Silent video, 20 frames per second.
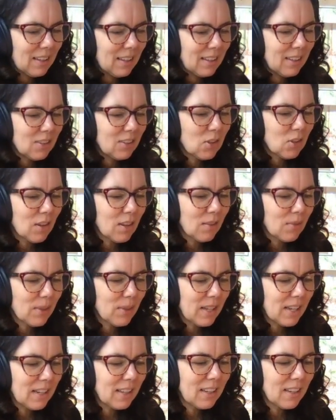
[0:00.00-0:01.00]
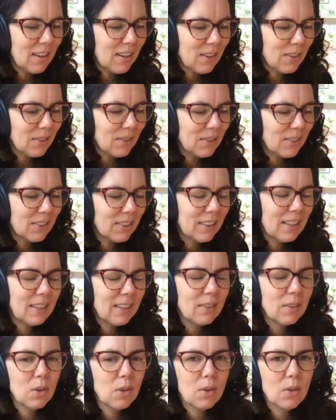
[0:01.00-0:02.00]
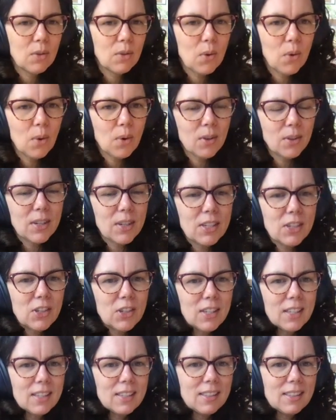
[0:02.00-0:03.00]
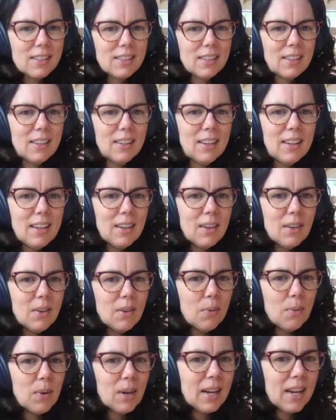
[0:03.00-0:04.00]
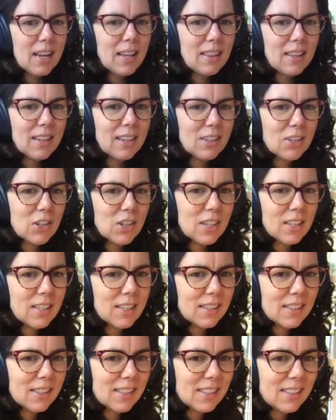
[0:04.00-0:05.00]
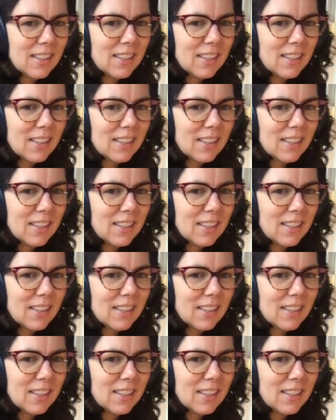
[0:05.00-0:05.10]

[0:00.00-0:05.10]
You're trying to read, you know, quarter inches, one eighth inches.